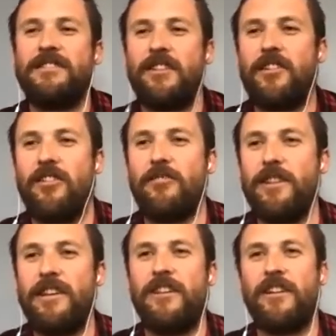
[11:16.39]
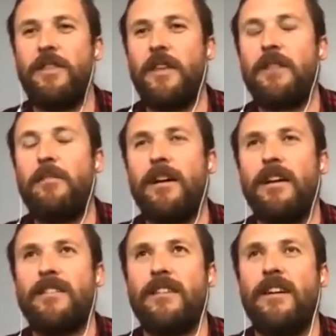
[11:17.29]
dichotomy to kind of think
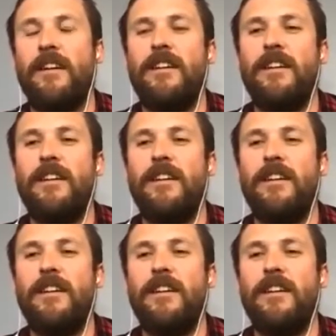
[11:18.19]
about. So,